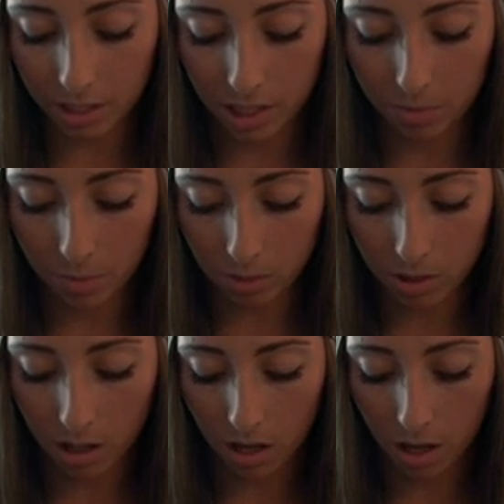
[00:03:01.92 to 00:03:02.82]
and it's
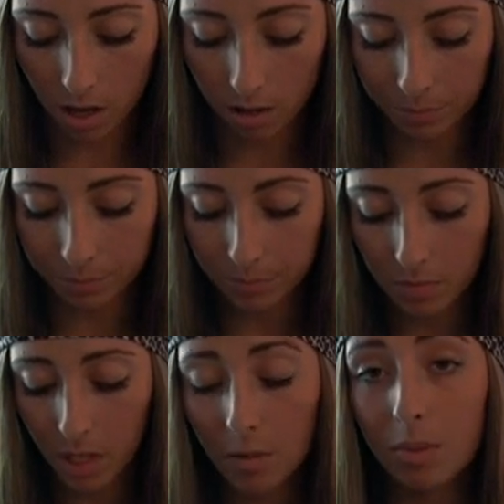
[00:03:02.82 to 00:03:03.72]
supposed to um,
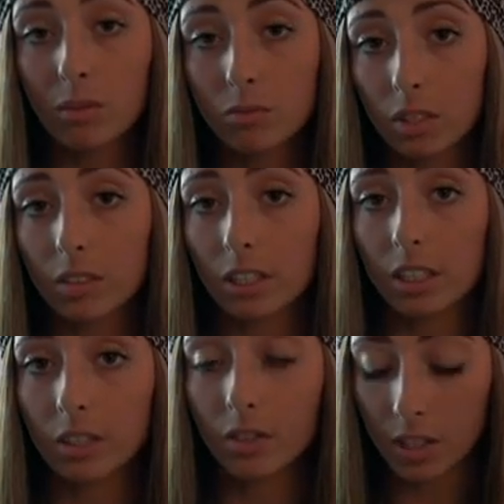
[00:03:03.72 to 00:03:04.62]
be really,
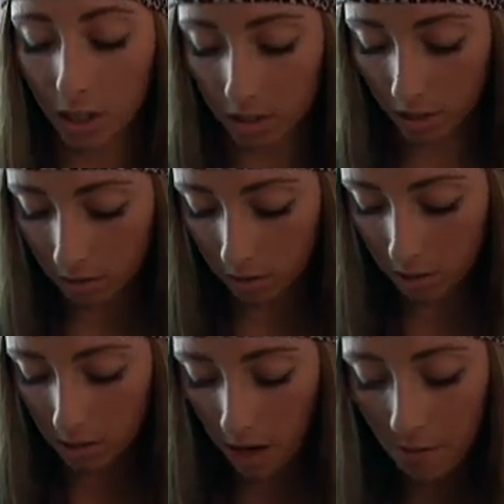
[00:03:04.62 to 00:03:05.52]
really good for dark circles
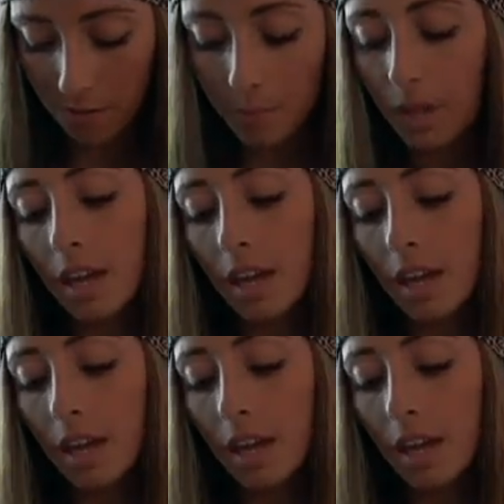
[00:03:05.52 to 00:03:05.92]
and stuff.